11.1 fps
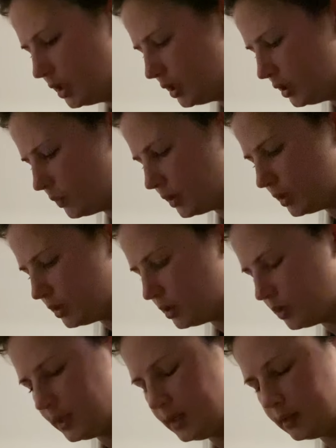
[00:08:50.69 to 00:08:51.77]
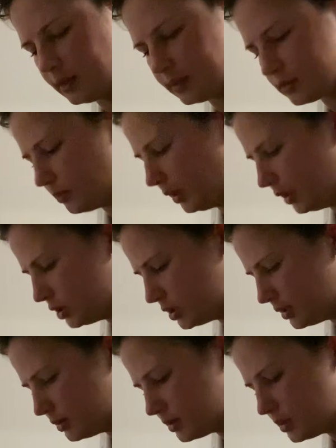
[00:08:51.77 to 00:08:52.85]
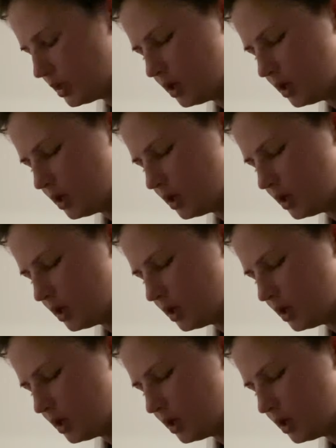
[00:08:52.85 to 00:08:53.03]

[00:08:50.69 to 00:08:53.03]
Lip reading: You want to note any lacerations.